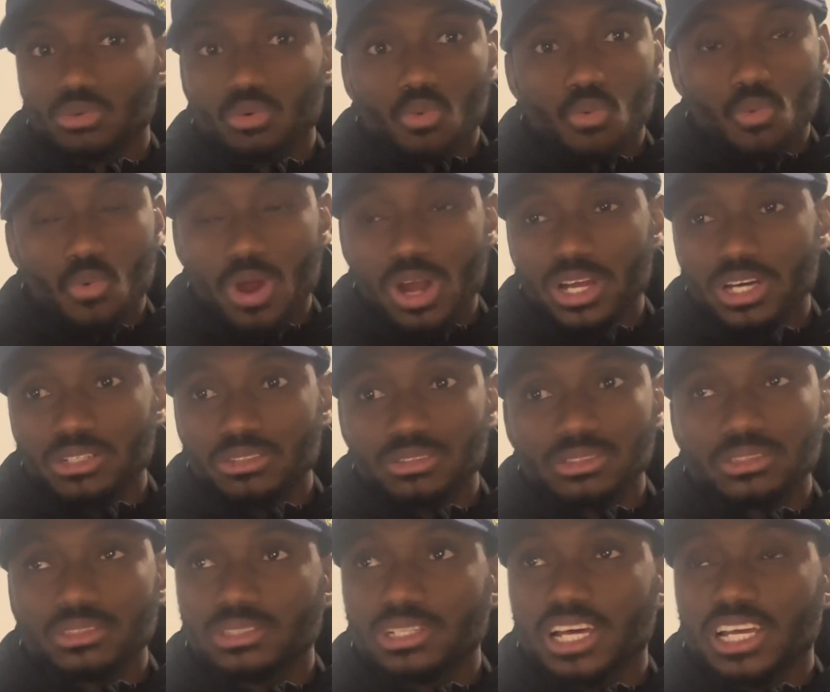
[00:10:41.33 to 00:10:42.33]
What
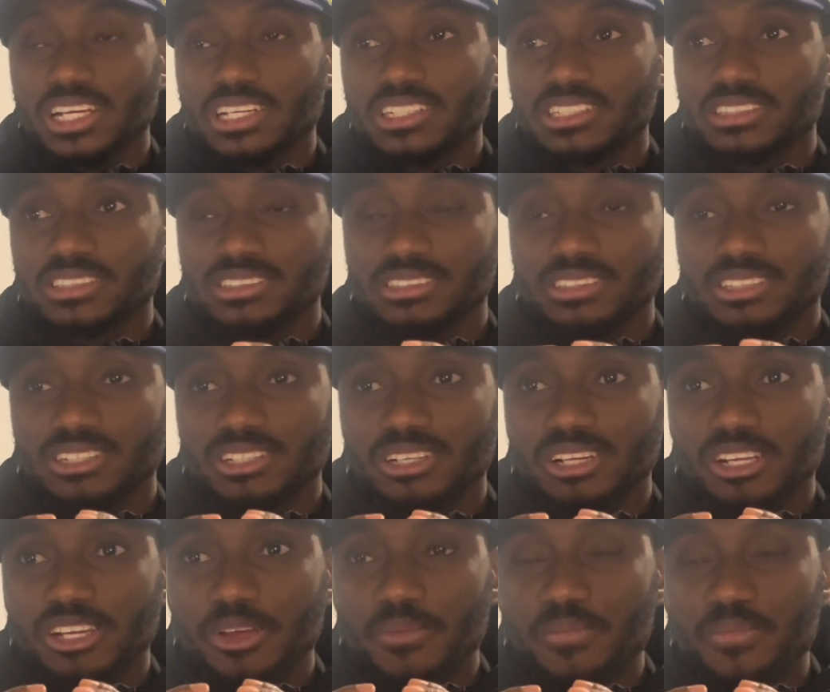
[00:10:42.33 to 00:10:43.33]
like
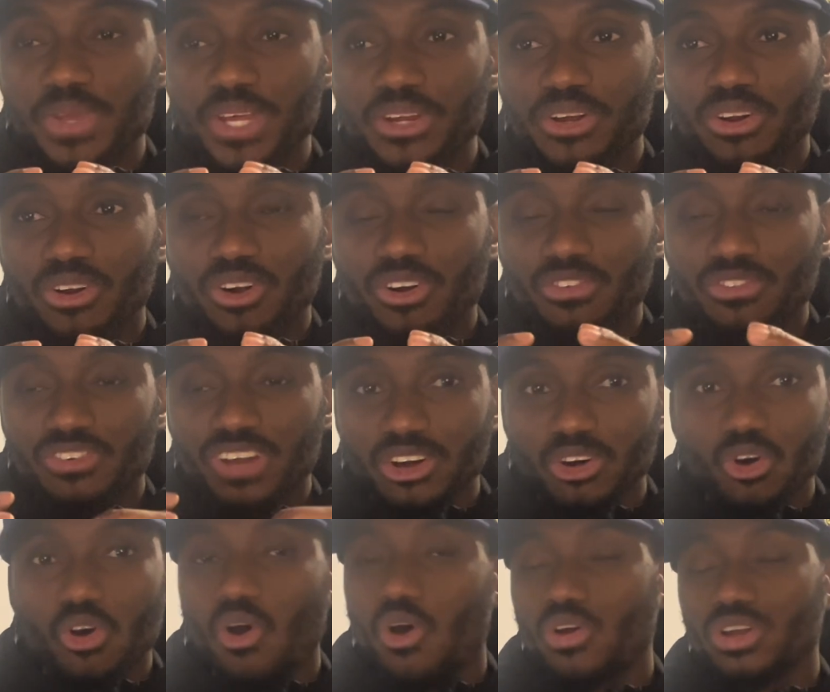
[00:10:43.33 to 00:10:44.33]
in the middle of
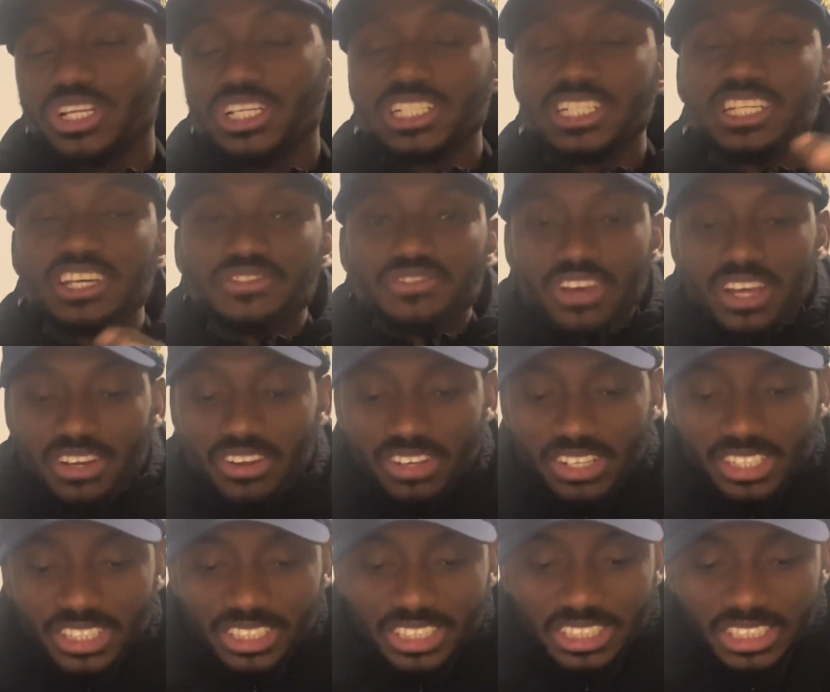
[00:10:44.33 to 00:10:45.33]
all these defenders,
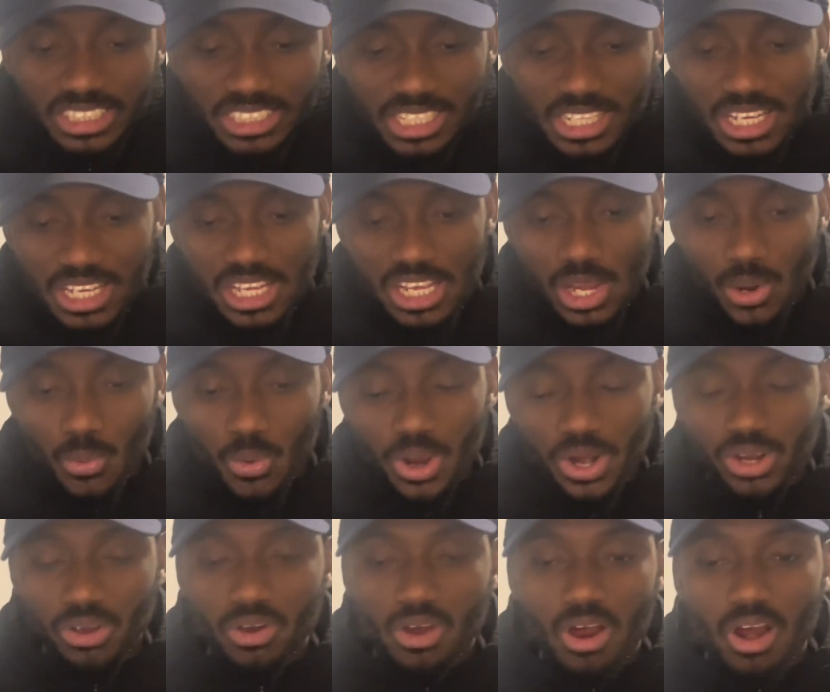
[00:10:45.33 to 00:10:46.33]
he were
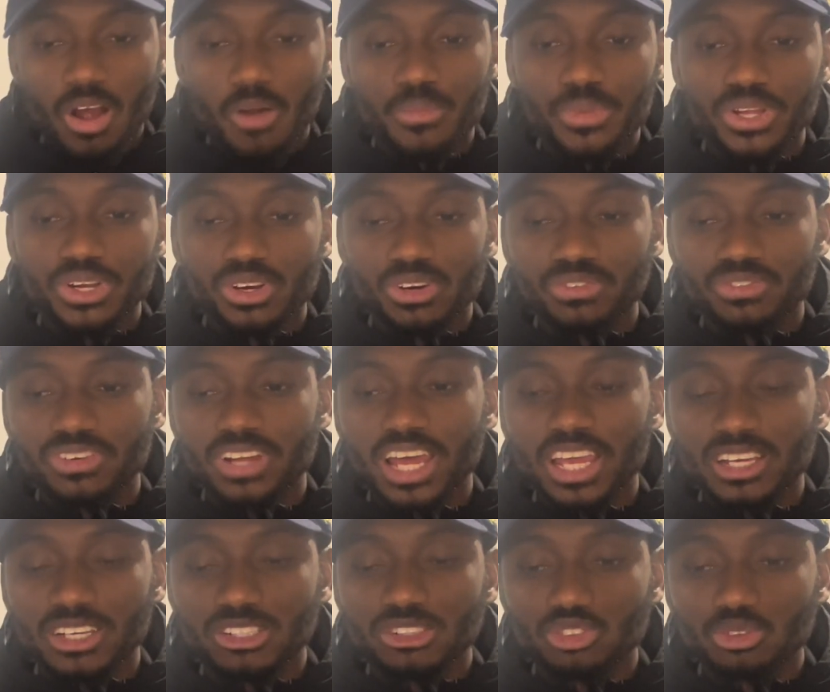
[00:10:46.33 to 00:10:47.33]
calm enough
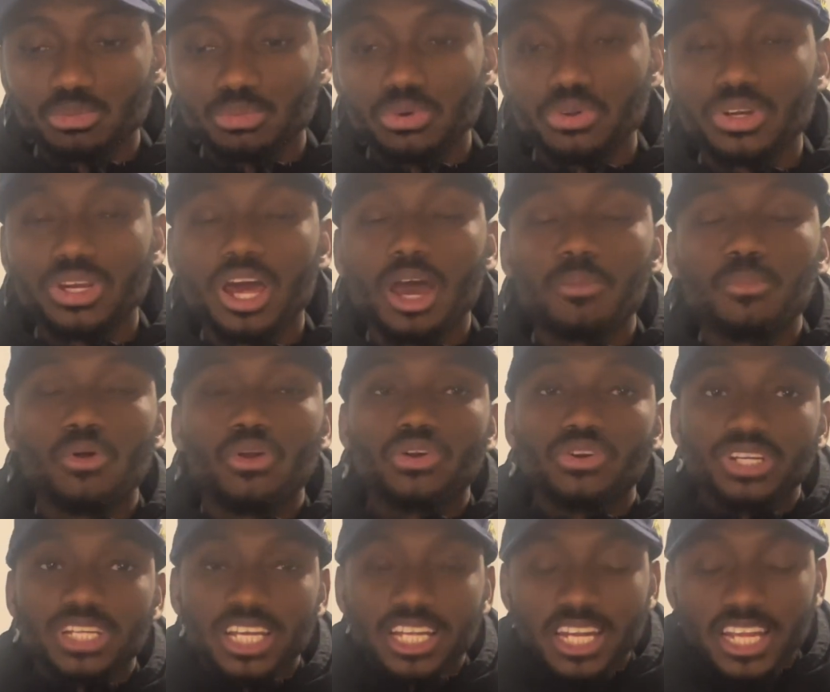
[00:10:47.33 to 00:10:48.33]
to put that ball
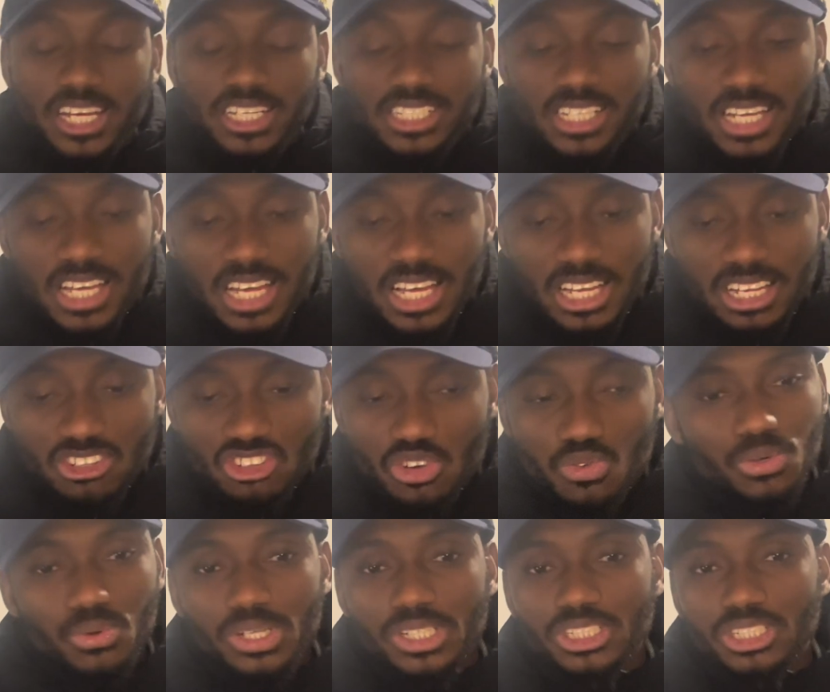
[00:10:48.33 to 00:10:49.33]
on the net. So it
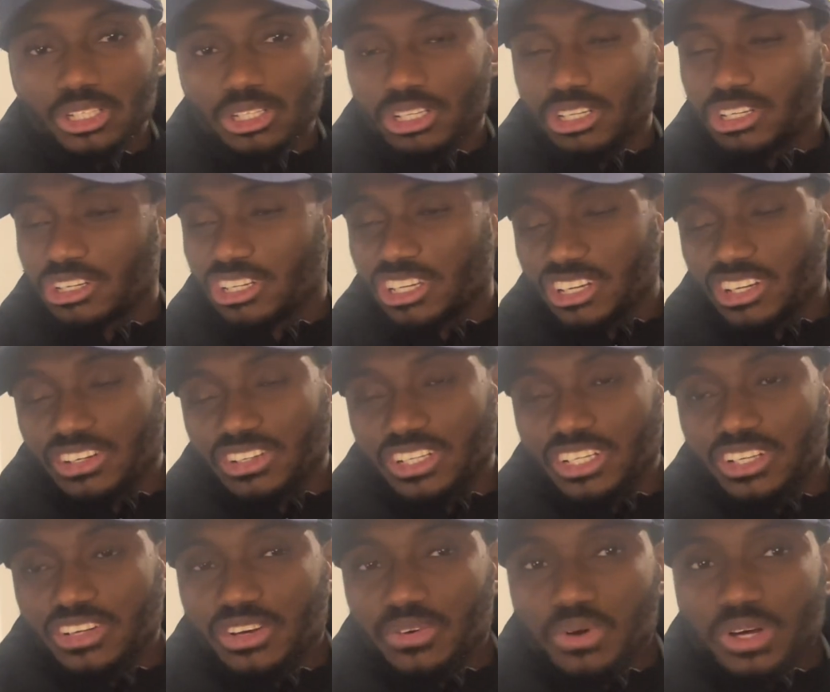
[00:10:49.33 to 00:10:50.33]
was a good,
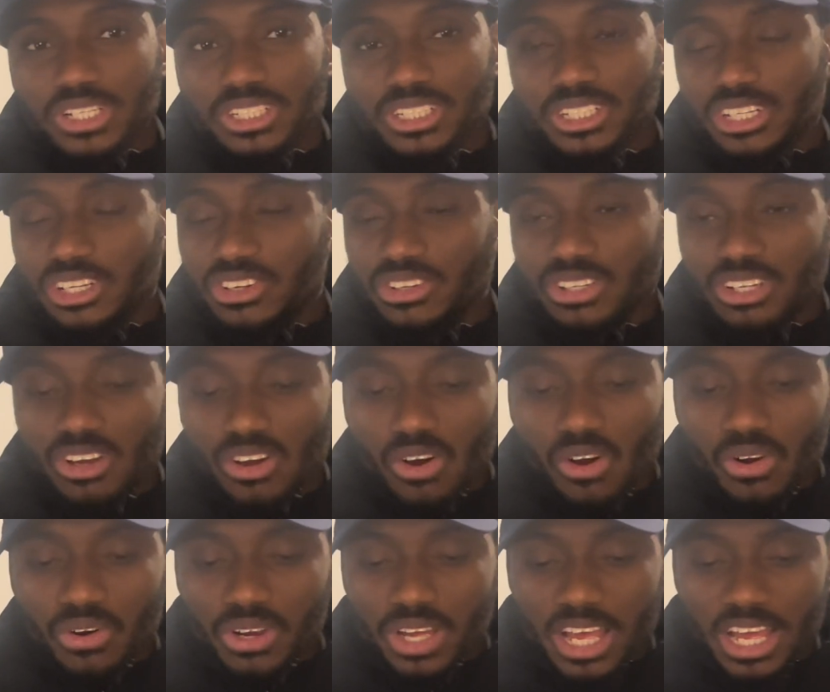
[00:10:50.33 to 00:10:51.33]
it was a good
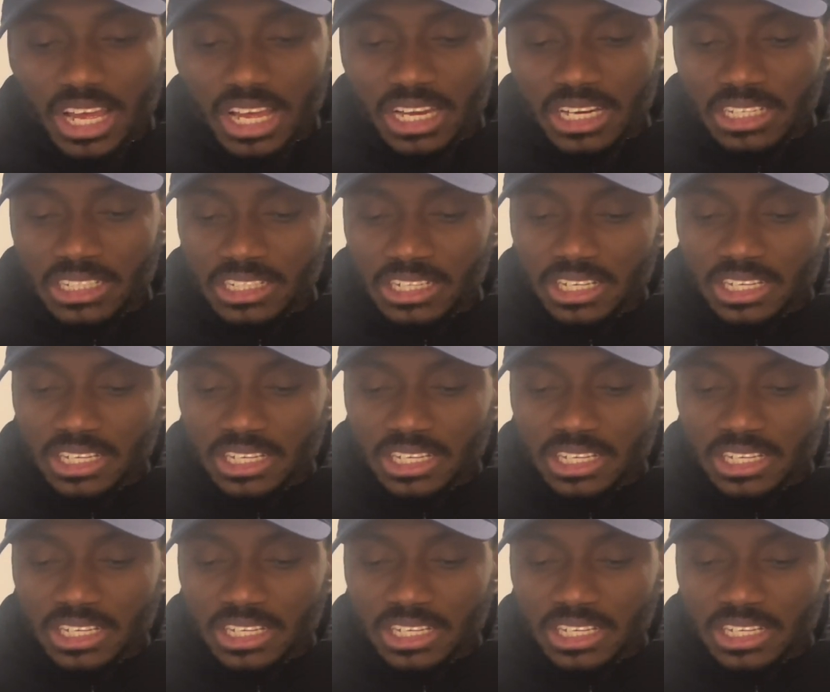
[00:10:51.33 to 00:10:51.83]
goal and.